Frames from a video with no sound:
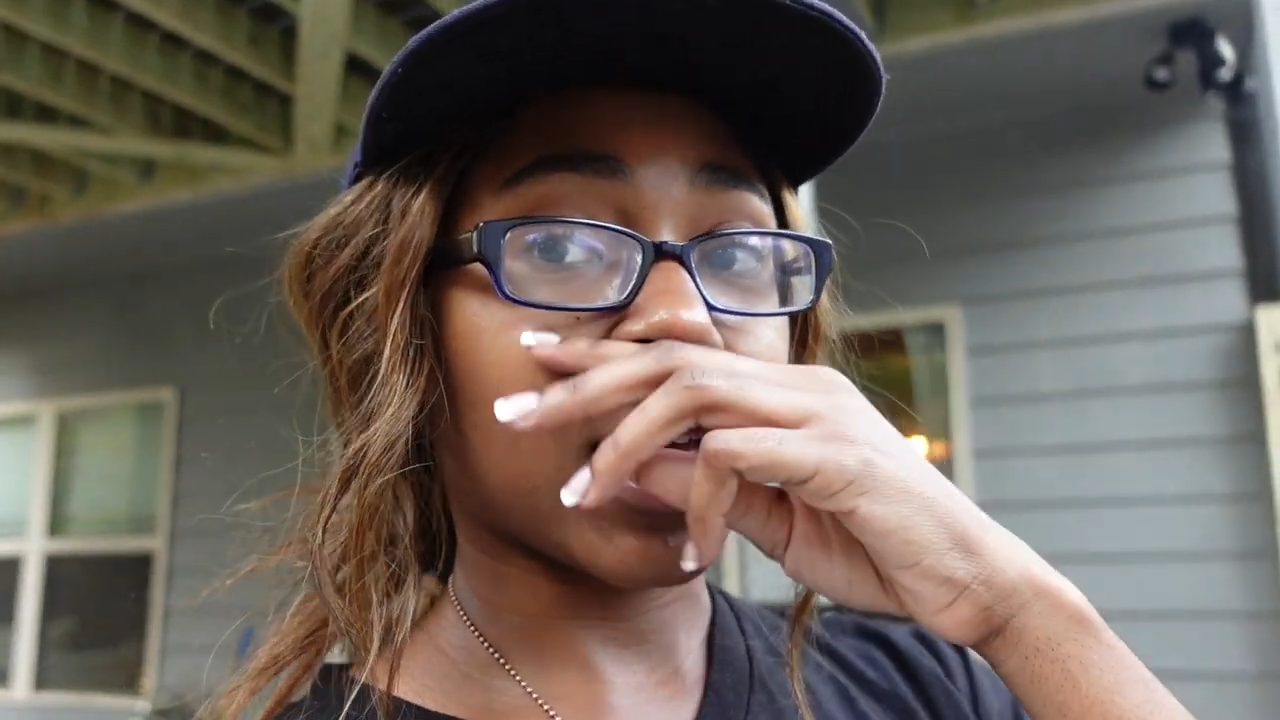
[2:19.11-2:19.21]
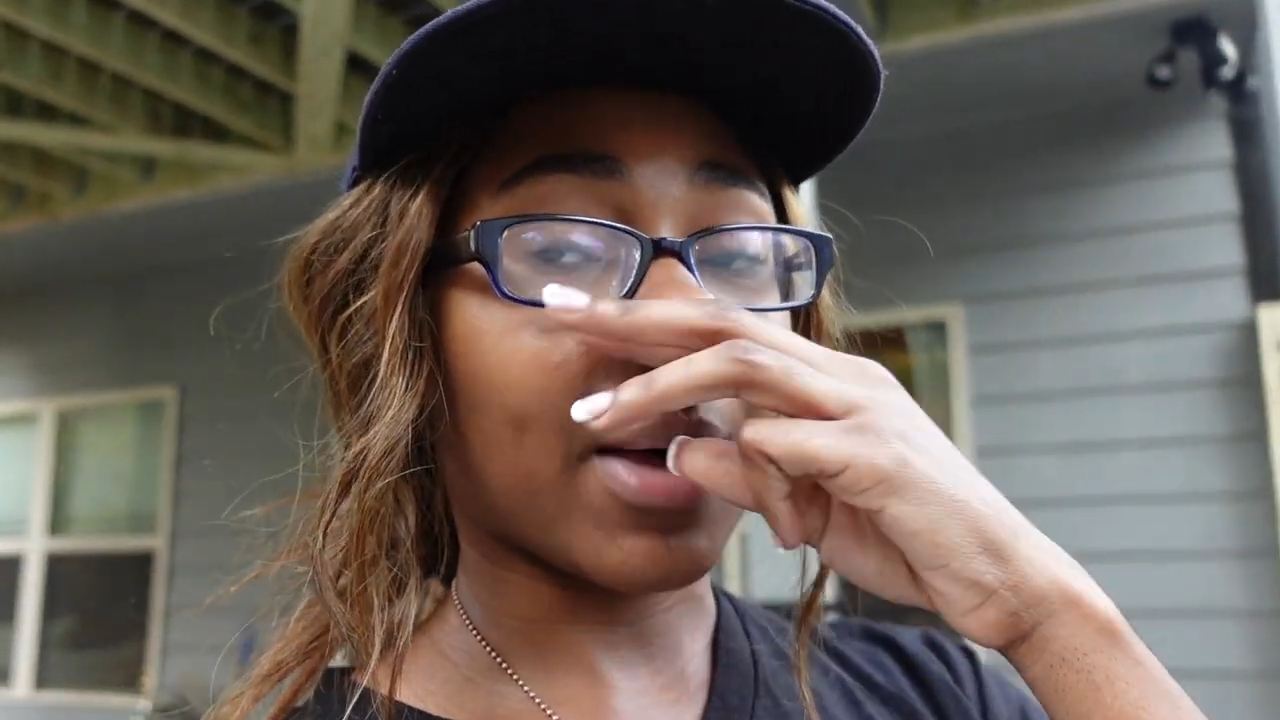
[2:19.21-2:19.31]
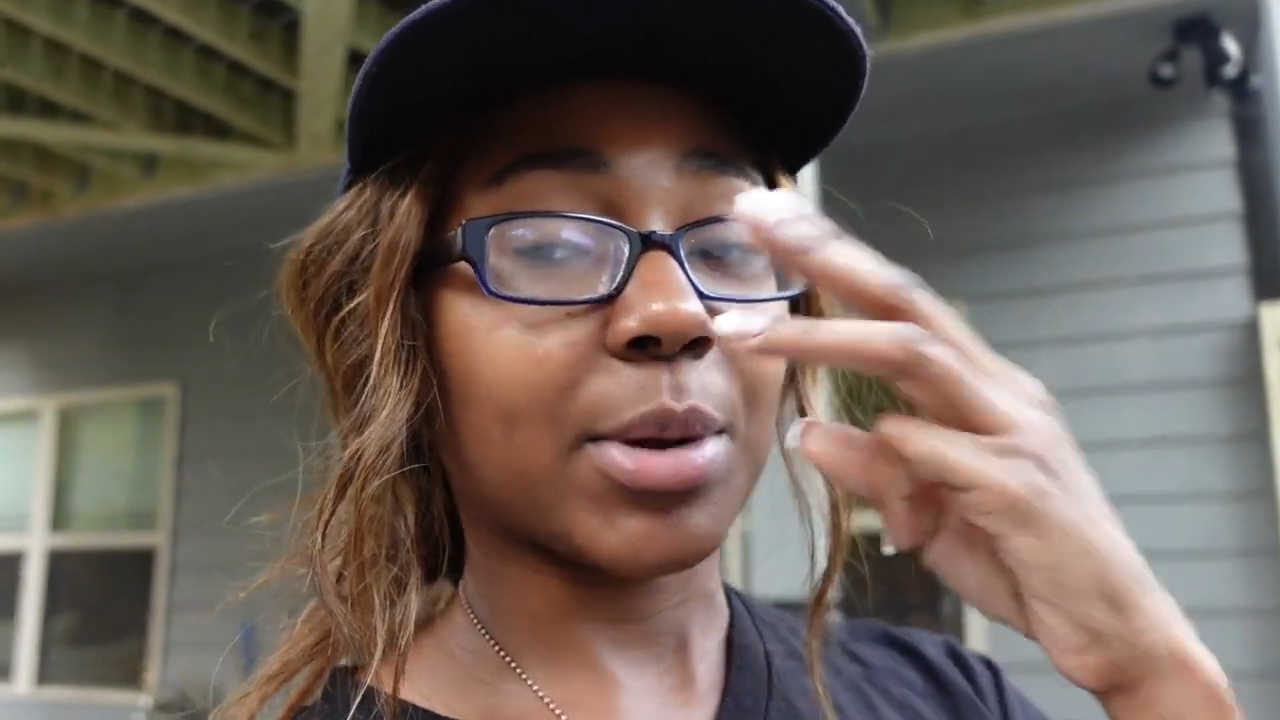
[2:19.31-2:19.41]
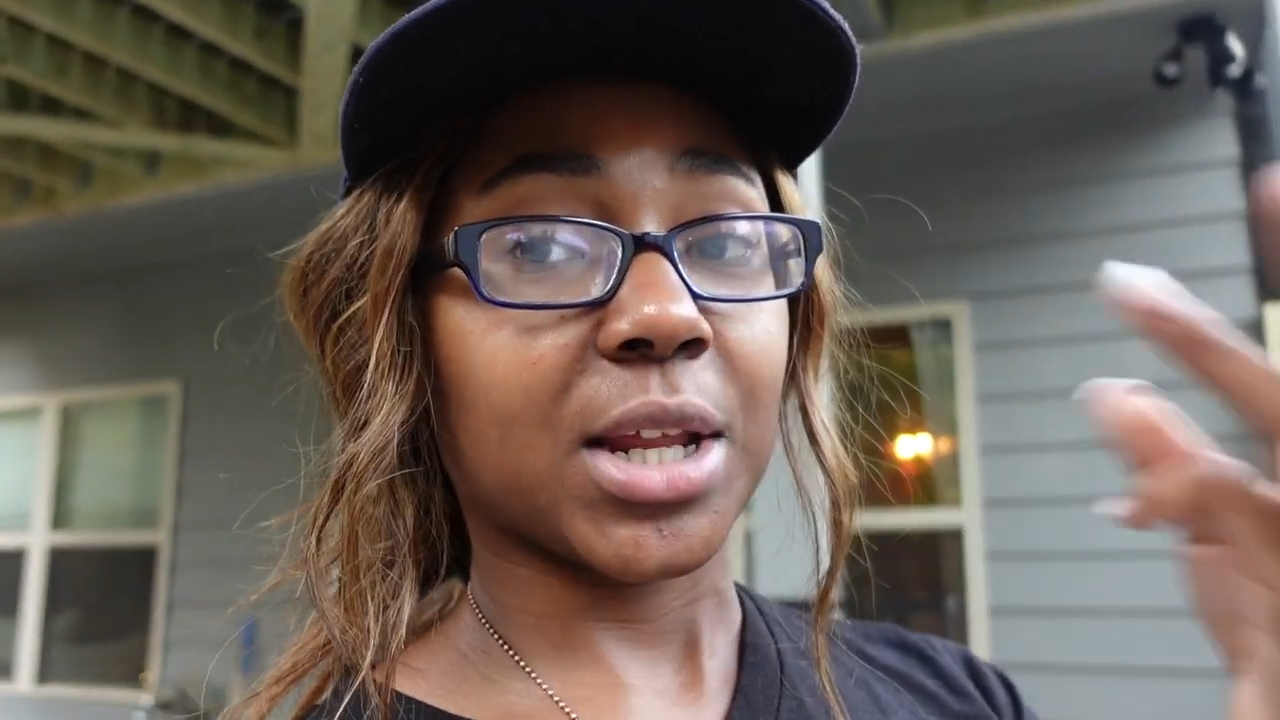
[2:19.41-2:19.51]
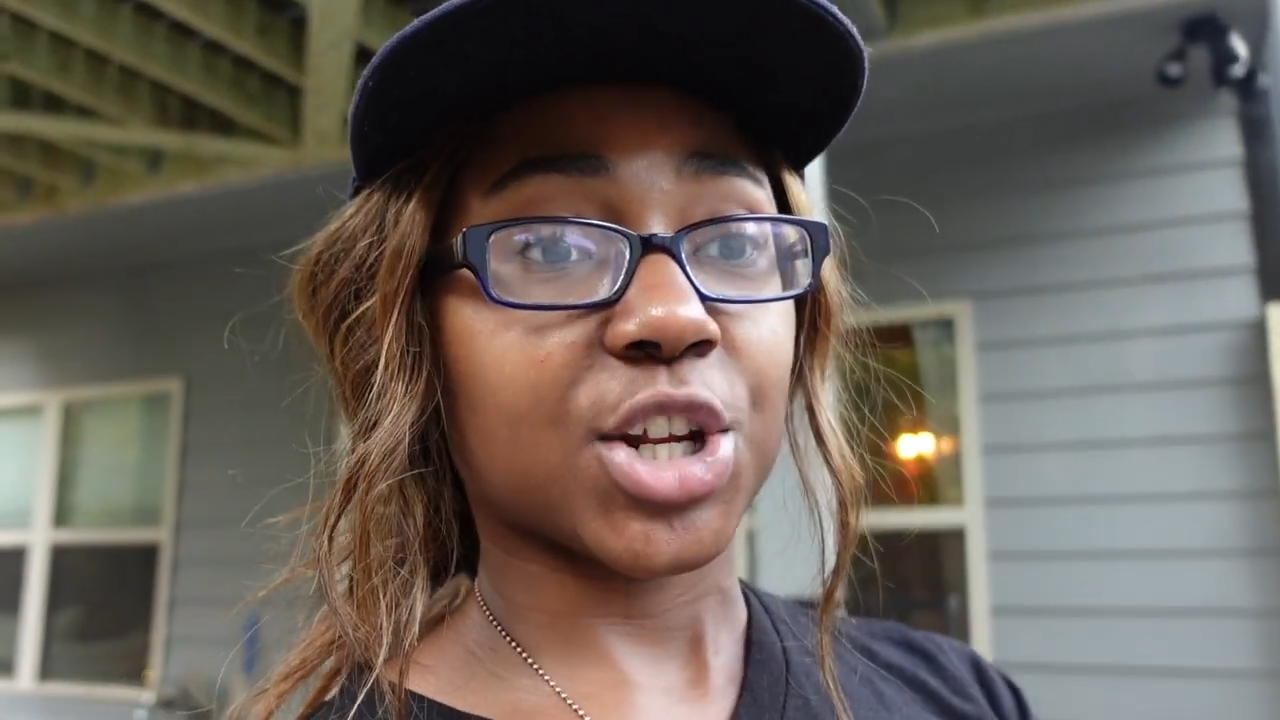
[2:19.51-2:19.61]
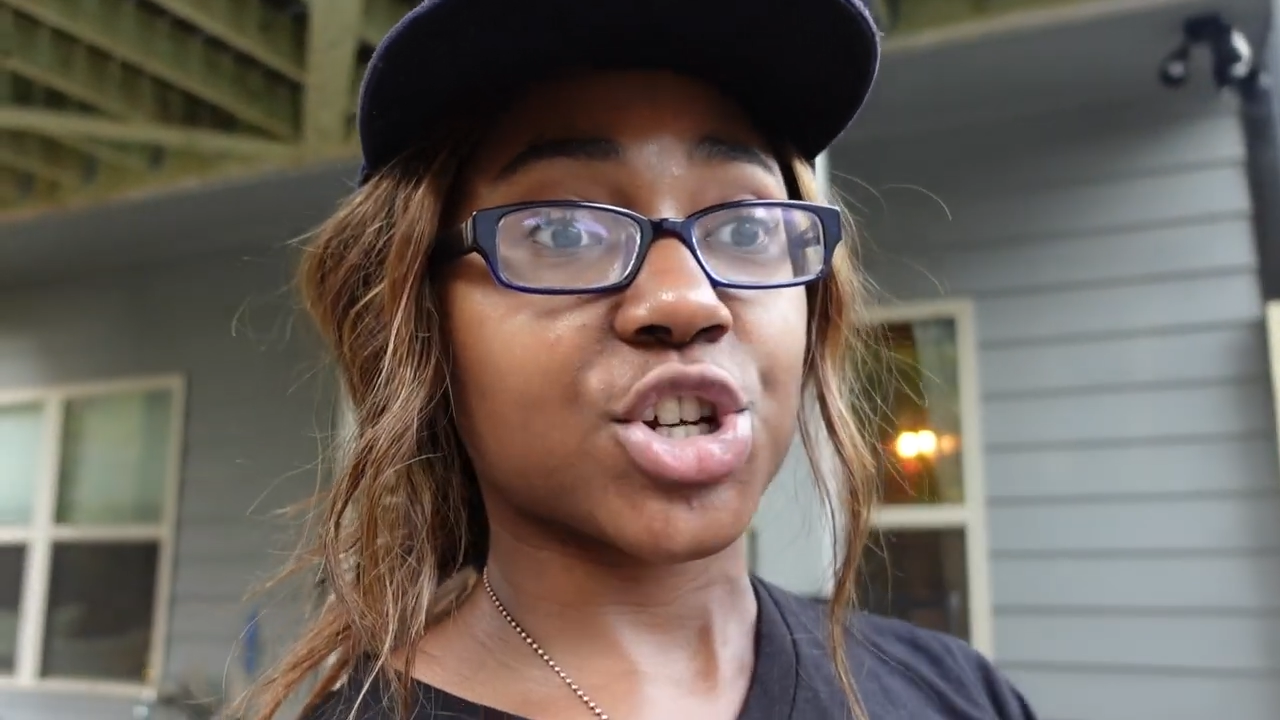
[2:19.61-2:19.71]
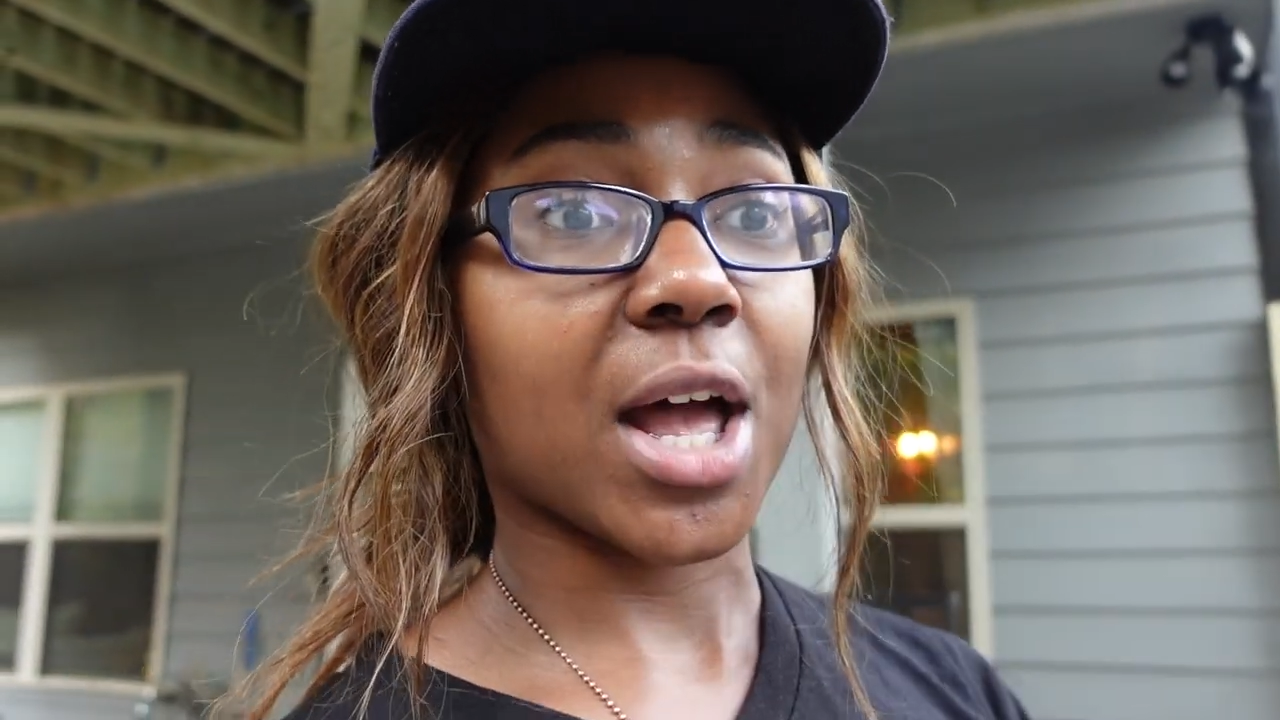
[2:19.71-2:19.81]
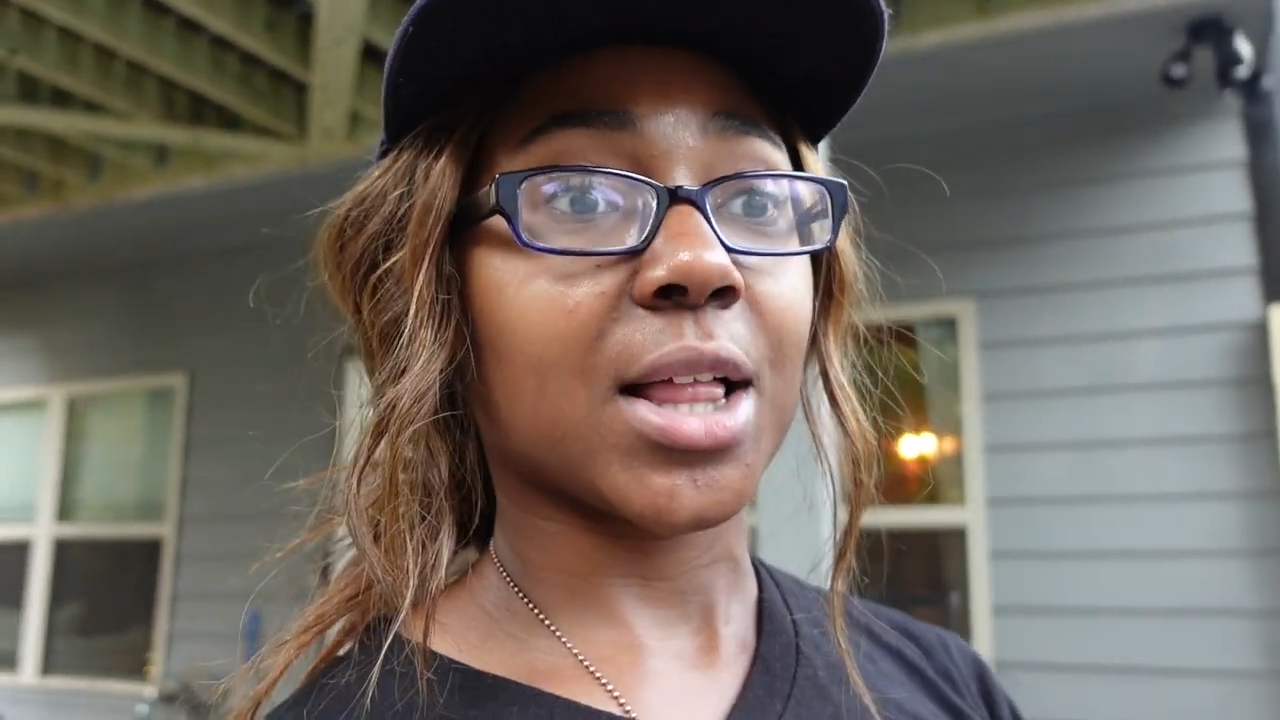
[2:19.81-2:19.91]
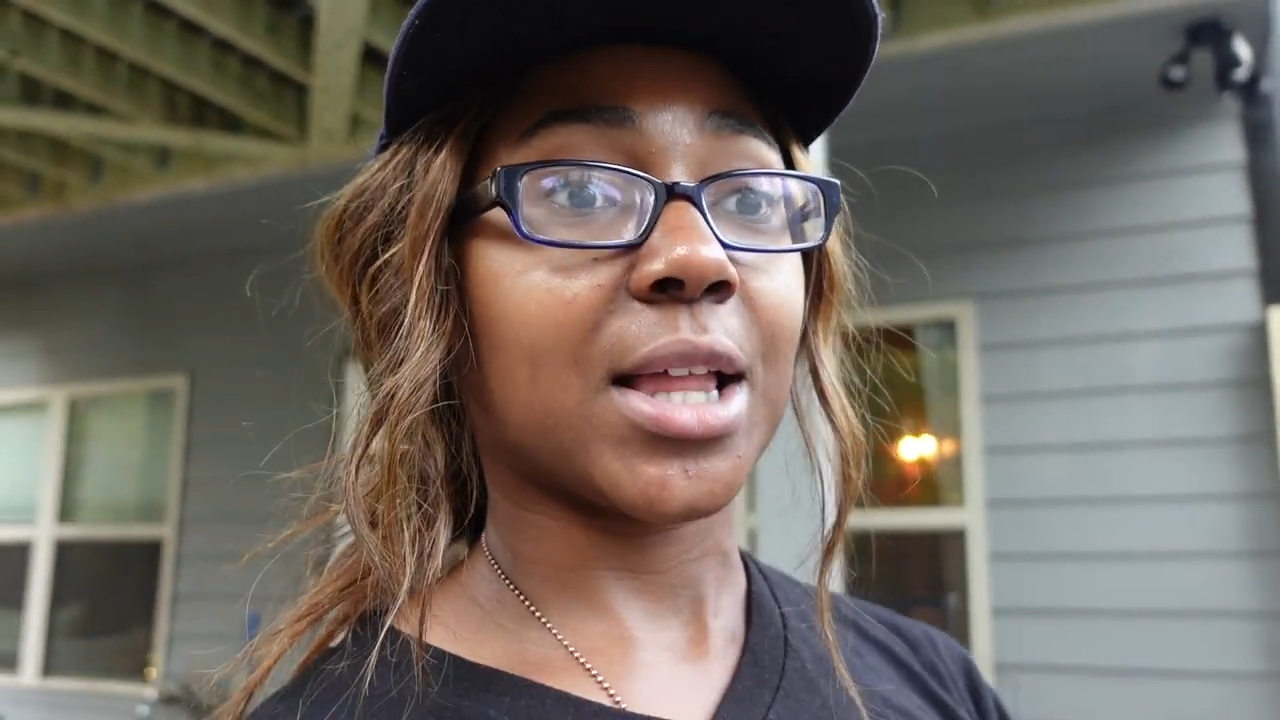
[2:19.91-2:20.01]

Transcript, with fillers: I've been eating chocolate